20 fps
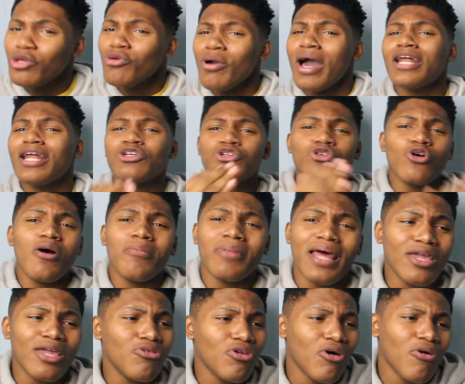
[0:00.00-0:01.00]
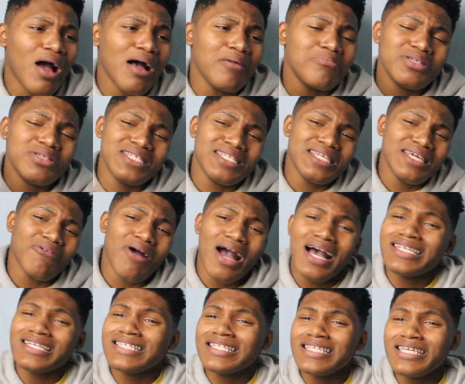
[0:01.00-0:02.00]
You gotta show them, like, you know, I
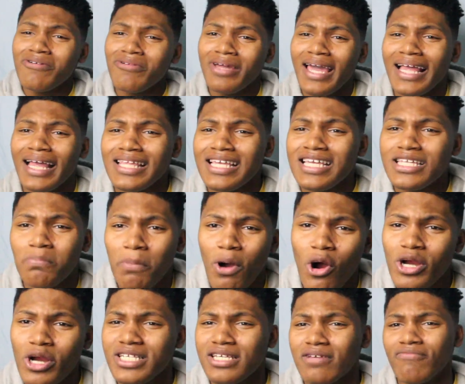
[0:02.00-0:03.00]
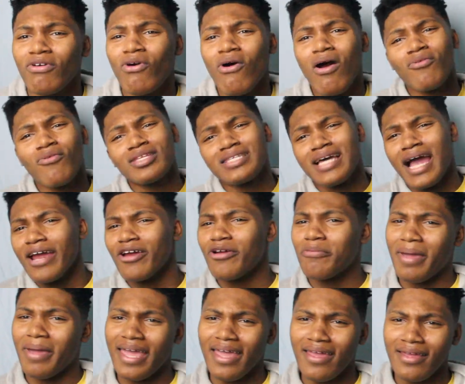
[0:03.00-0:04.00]
still got these bars even though I
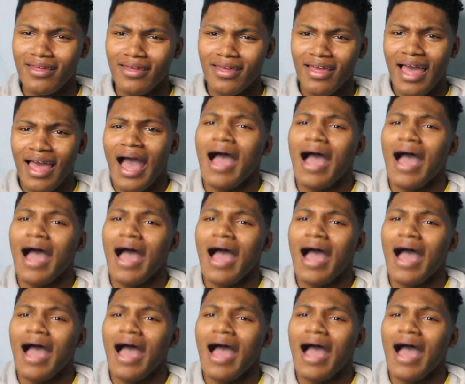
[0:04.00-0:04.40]
retired, man.